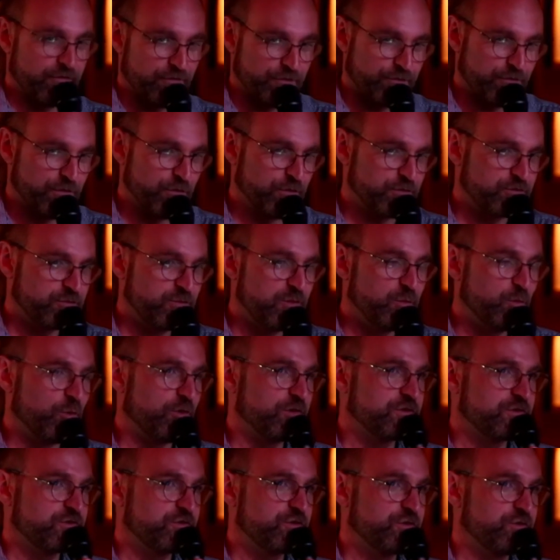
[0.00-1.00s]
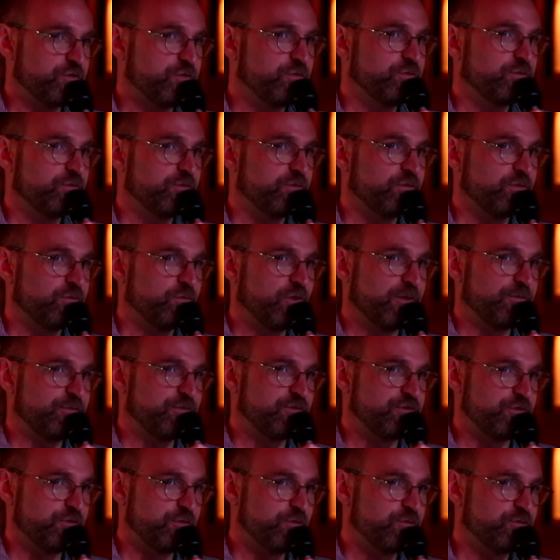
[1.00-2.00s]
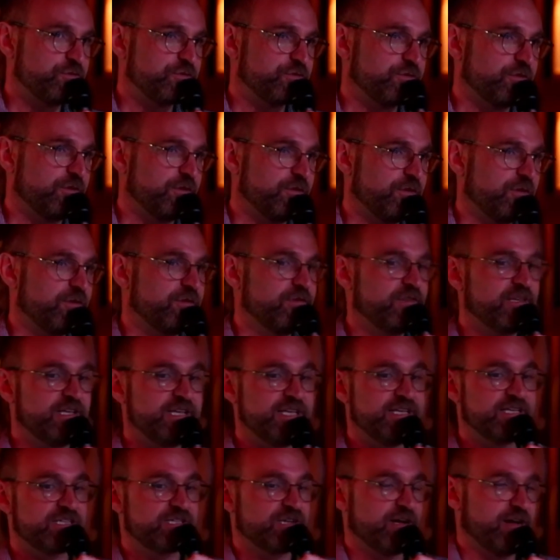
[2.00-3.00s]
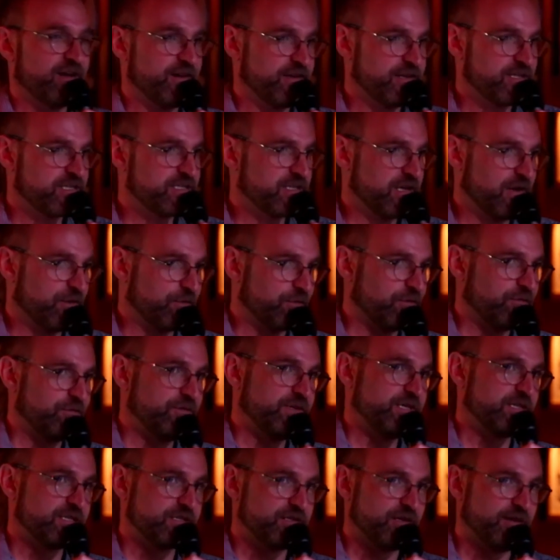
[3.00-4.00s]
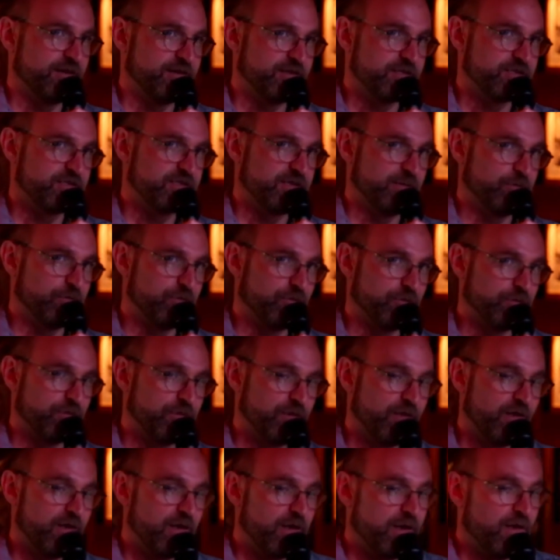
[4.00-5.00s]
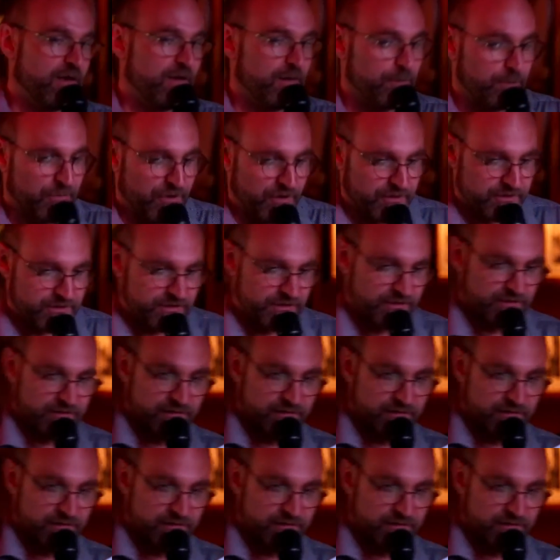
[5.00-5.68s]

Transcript: of course, we want to reproduce the entire sound of the entire cymbal. But